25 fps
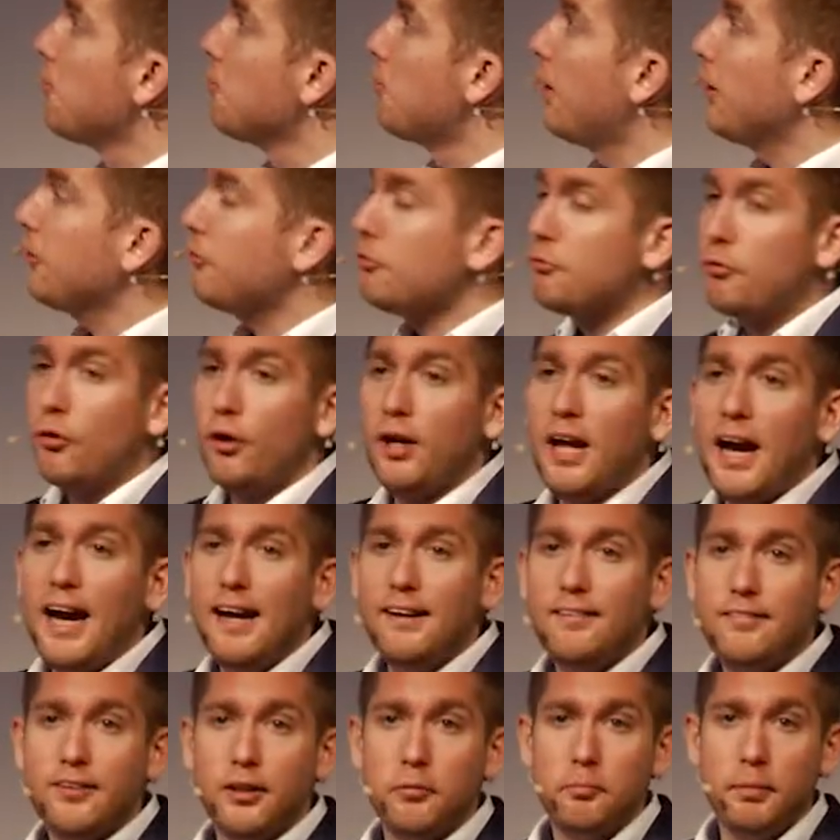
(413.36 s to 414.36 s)
But for the
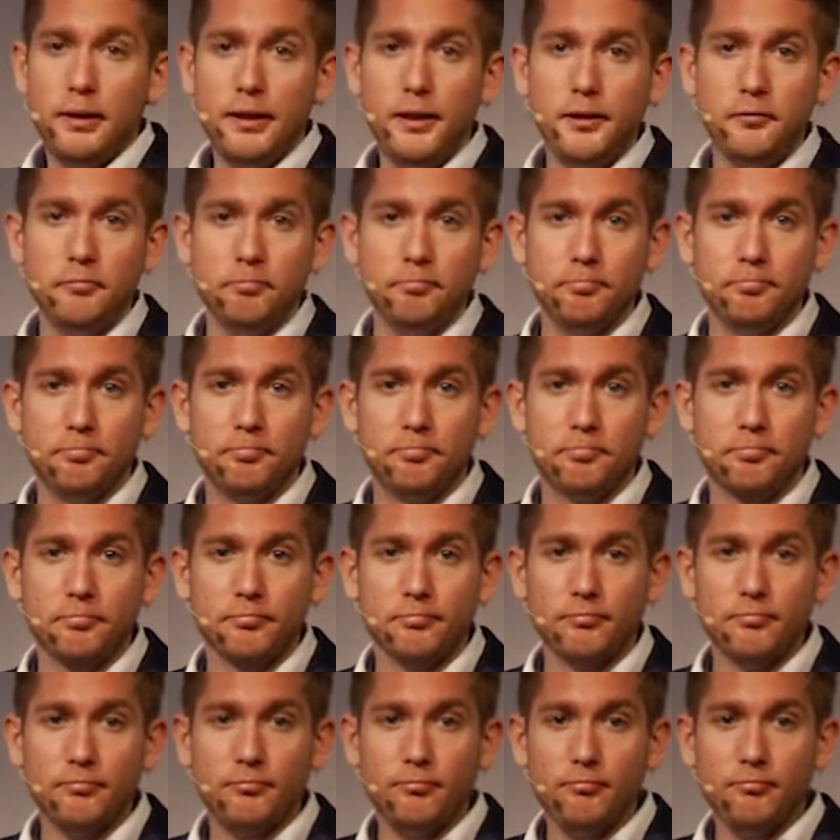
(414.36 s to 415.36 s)
ITB,
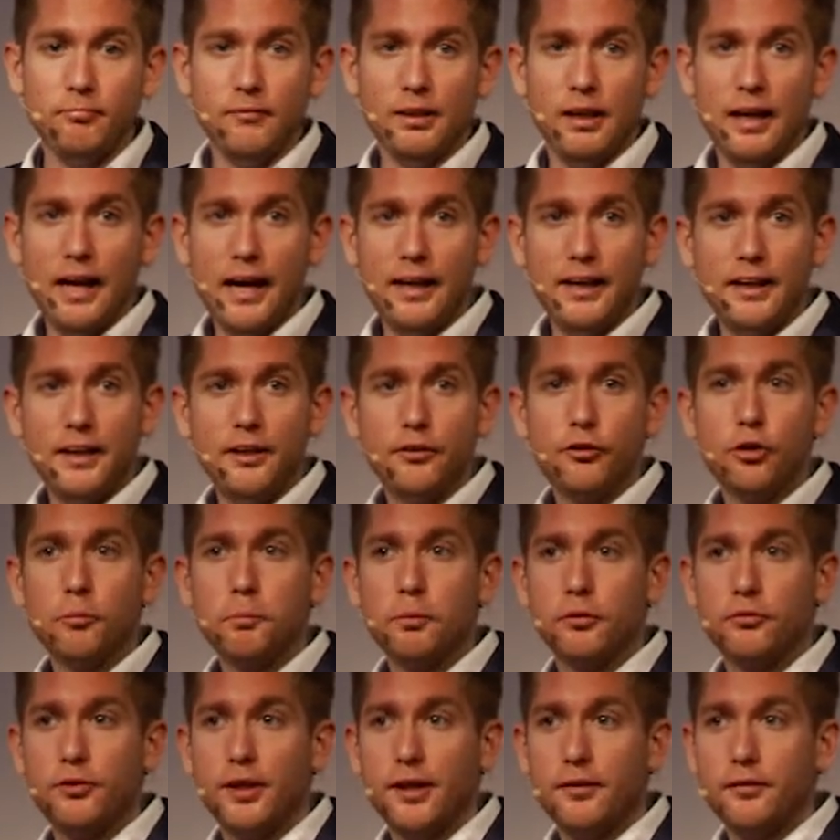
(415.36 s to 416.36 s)
I needed to
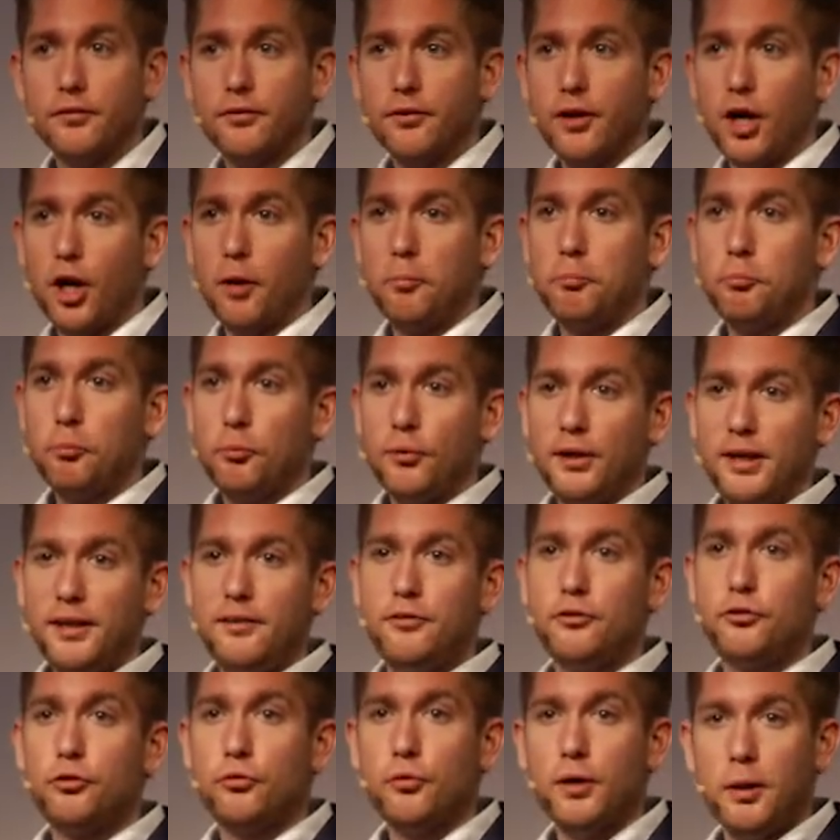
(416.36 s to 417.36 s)
present our
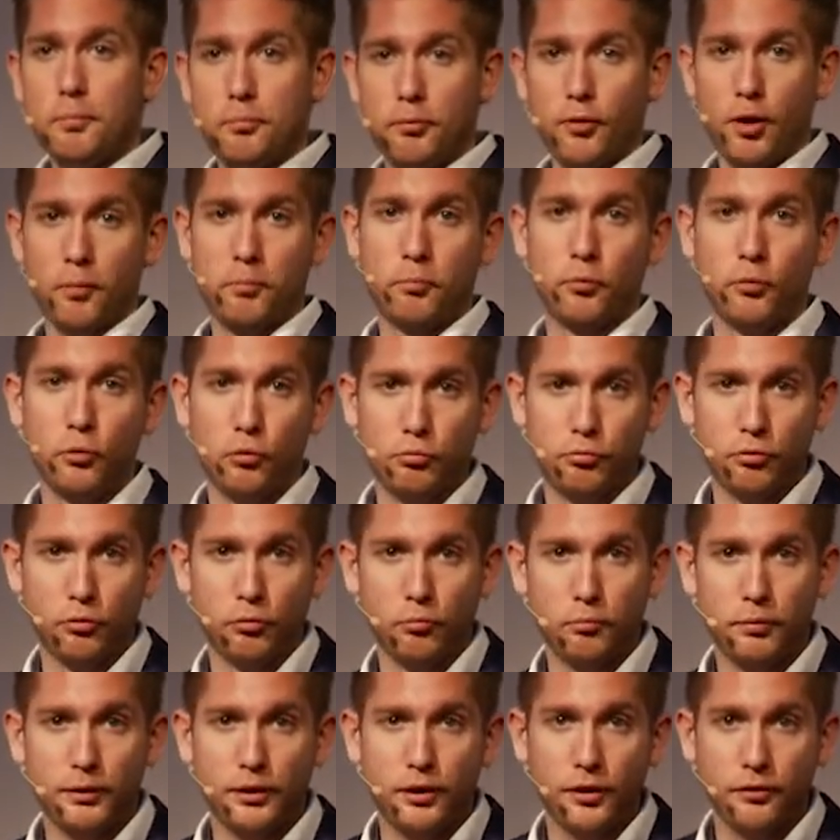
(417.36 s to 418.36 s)
pre-trip
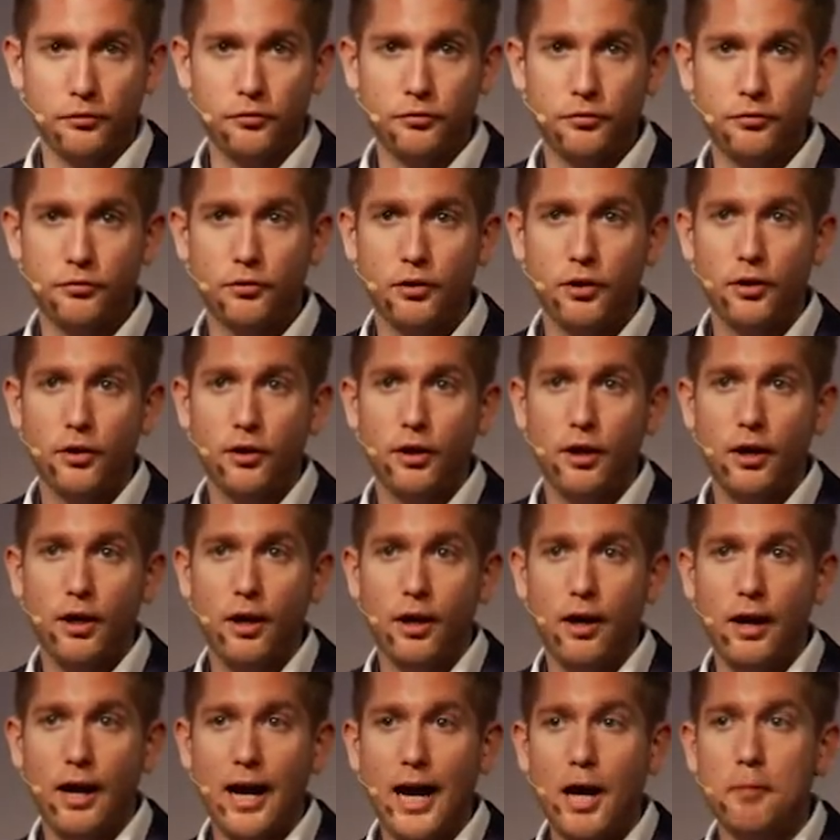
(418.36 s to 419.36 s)
approval because
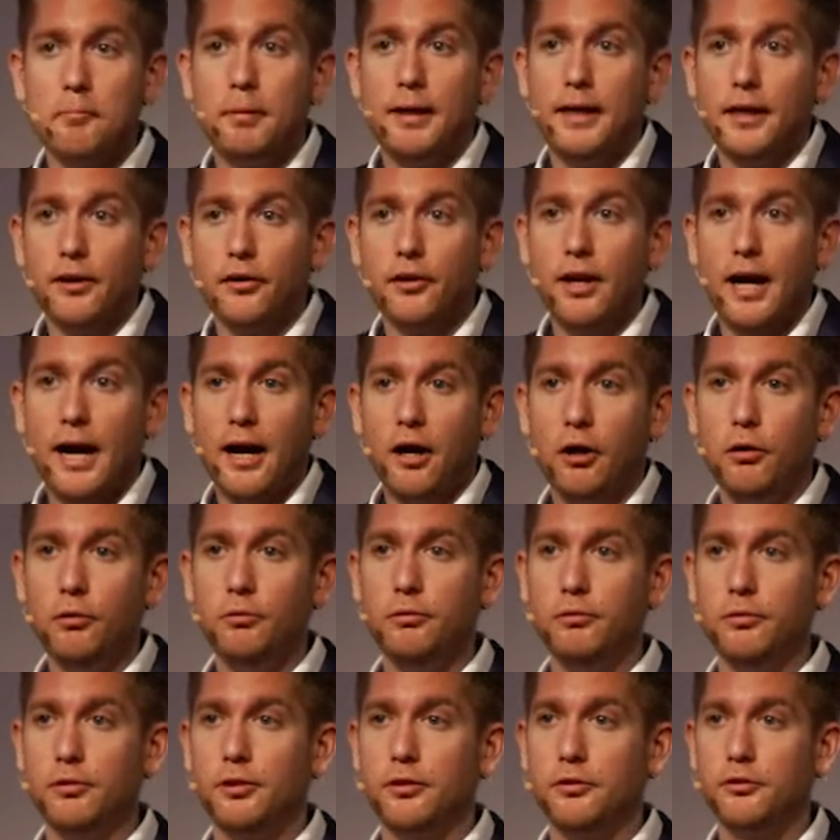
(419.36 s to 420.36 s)
I'm here
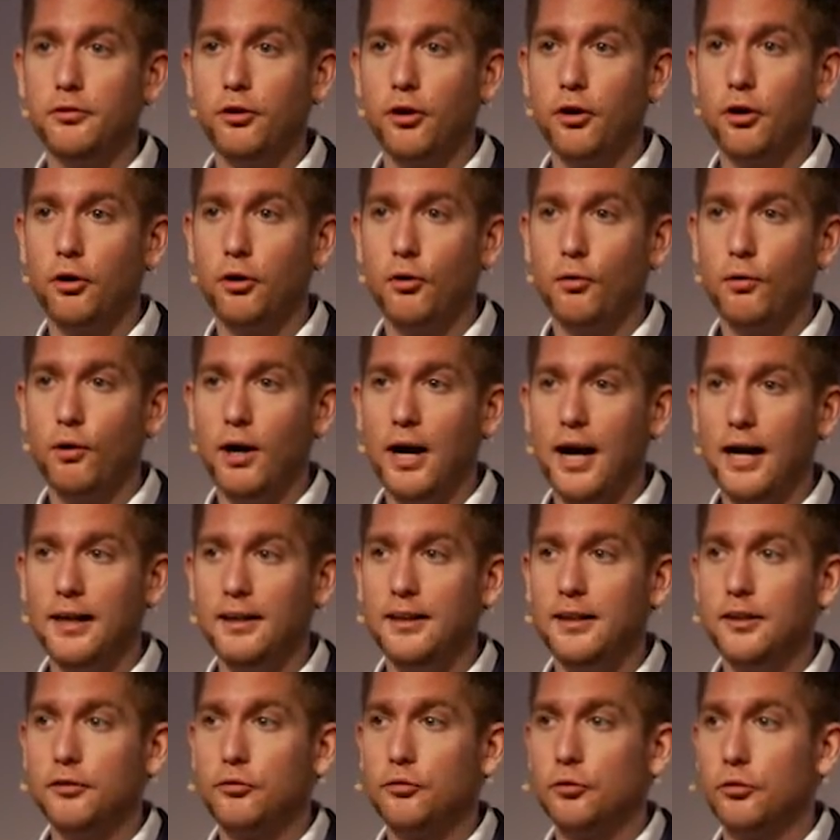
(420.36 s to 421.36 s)
now, so I
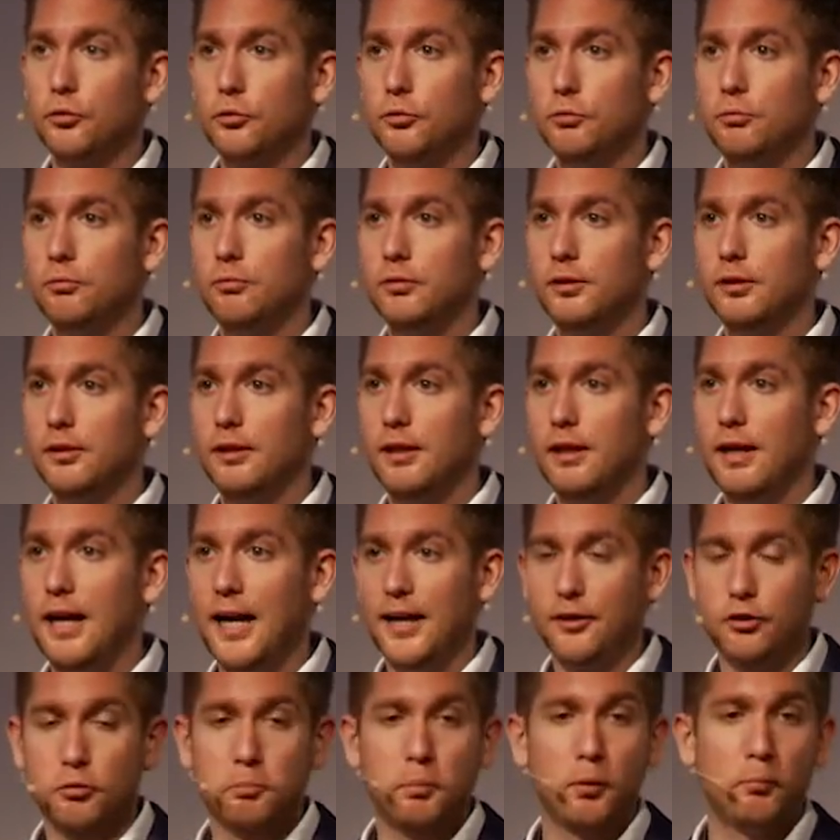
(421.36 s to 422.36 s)
needed to
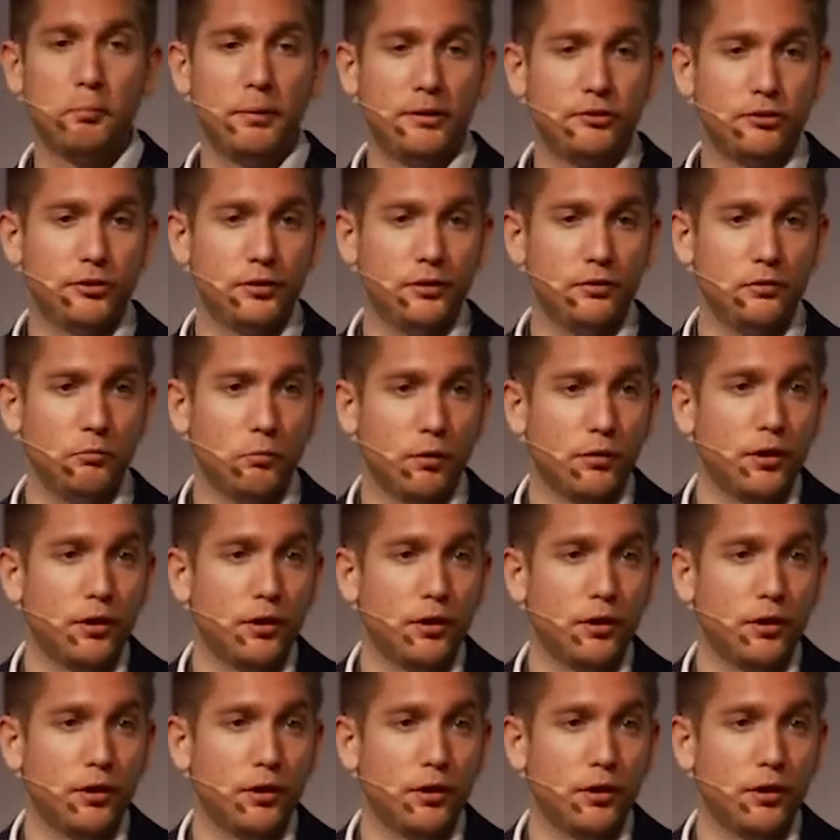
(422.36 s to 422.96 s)
ask permission.